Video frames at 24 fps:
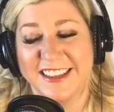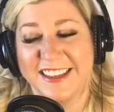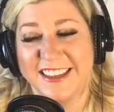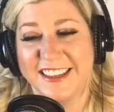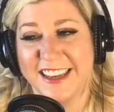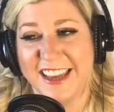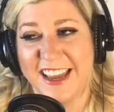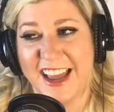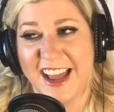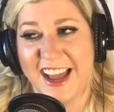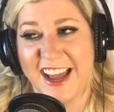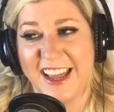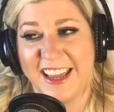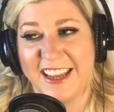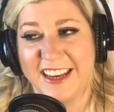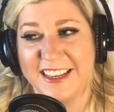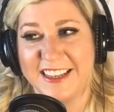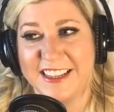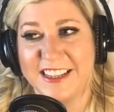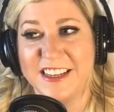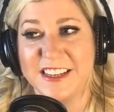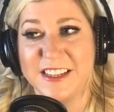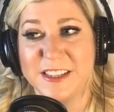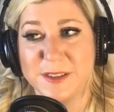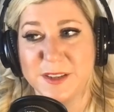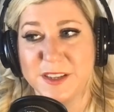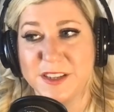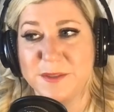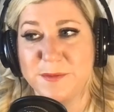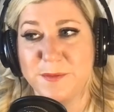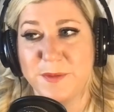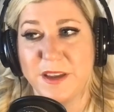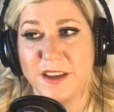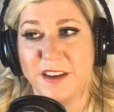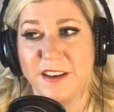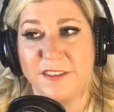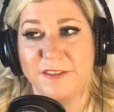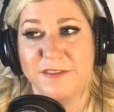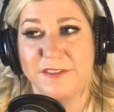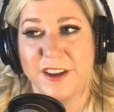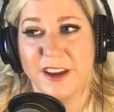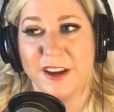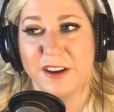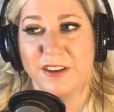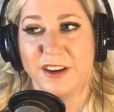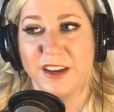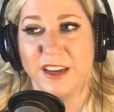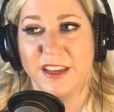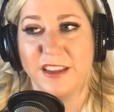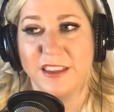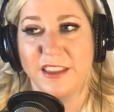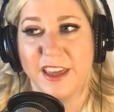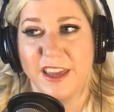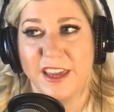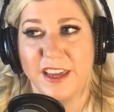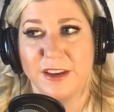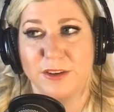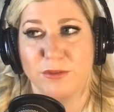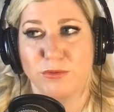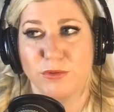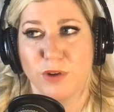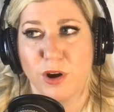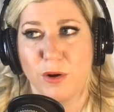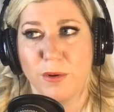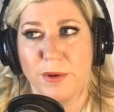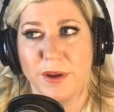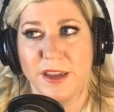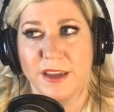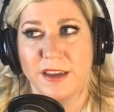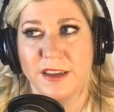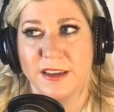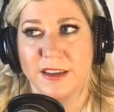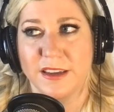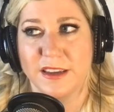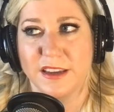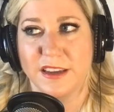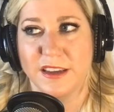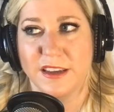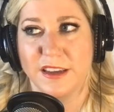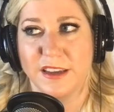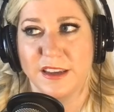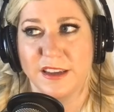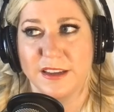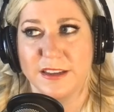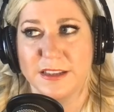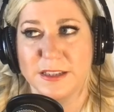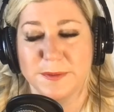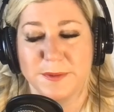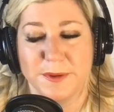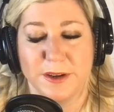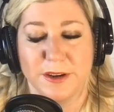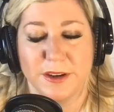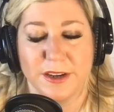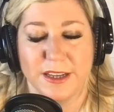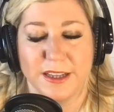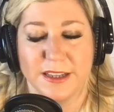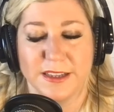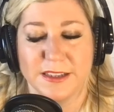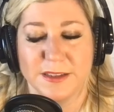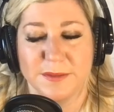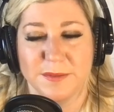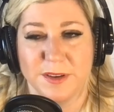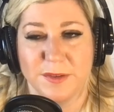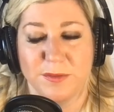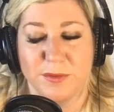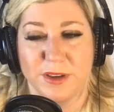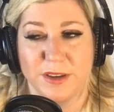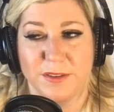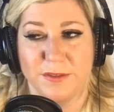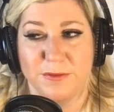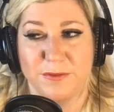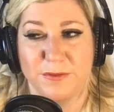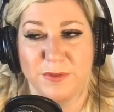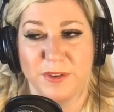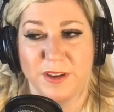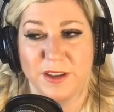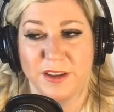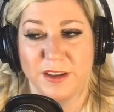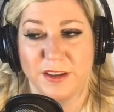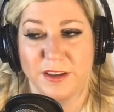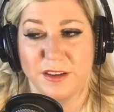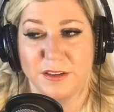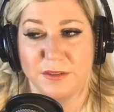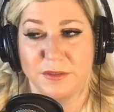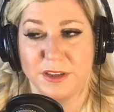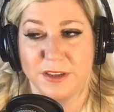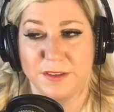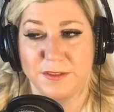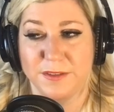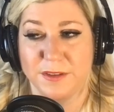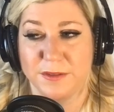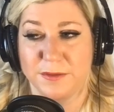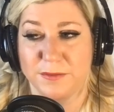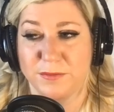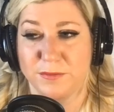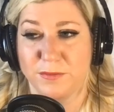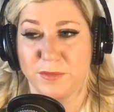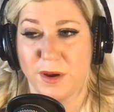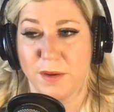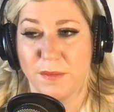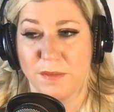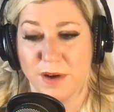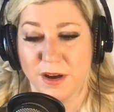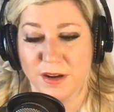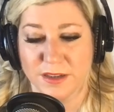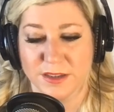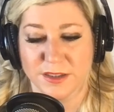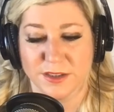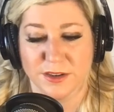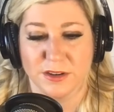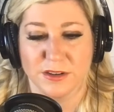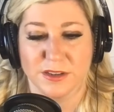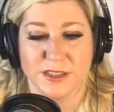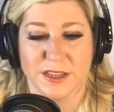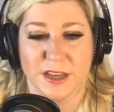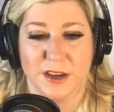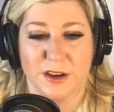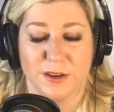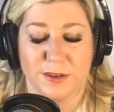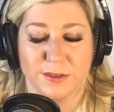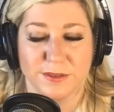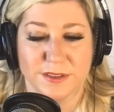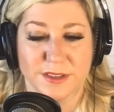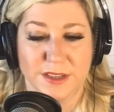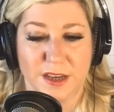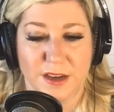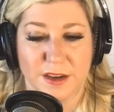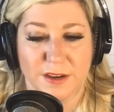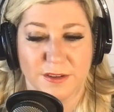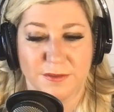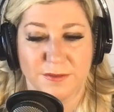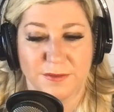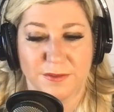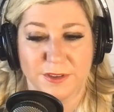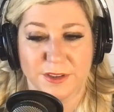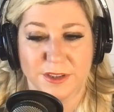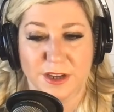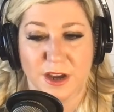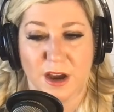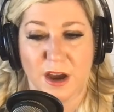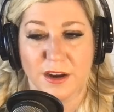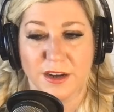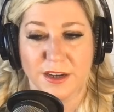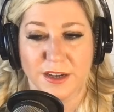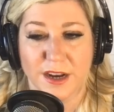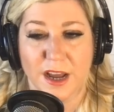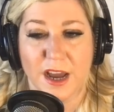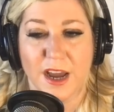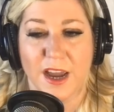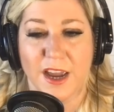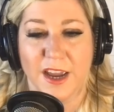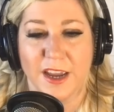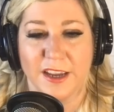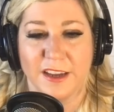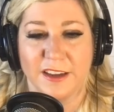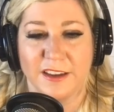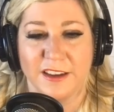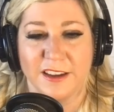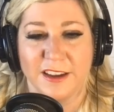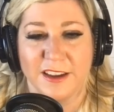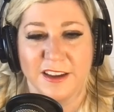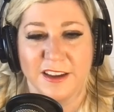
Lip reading: yeah, it's been a very like growing experience. I mean, we've, even amongst ourselves of Todd and I